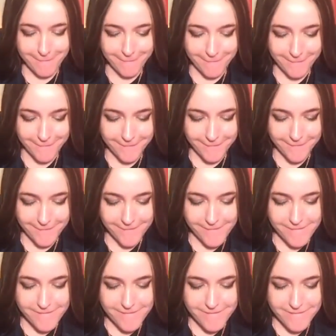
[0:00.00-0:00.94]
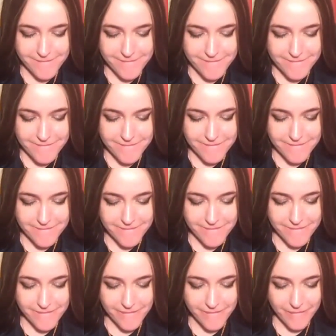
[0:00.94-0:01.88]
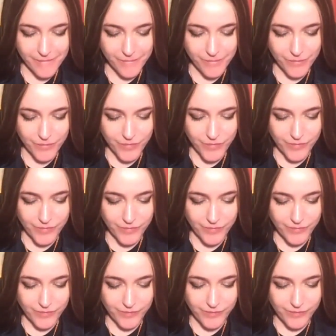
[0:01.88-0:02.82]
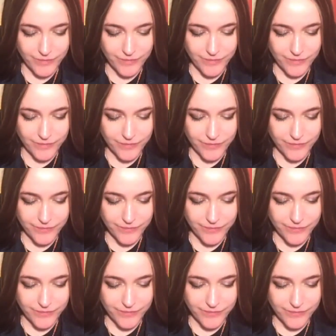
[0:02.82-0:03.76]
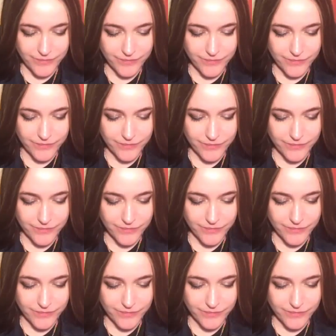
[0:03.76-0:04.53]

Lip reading: [no speech]